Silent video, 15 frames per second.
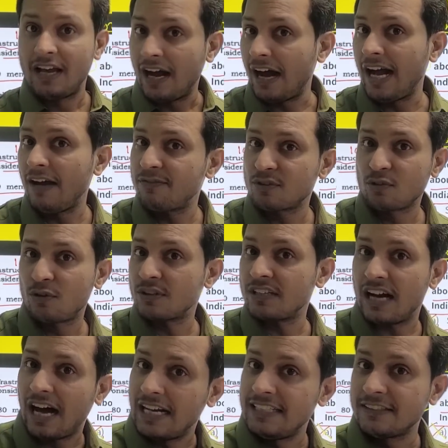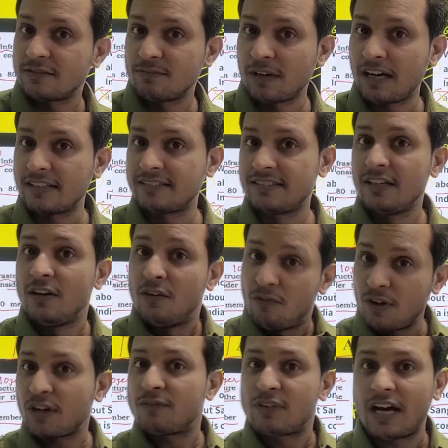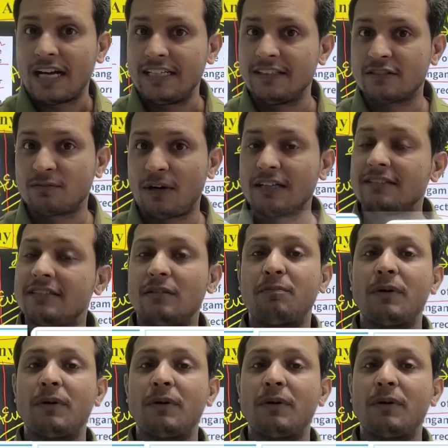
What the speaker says: I have scored the highest marks, one of the highest marks in the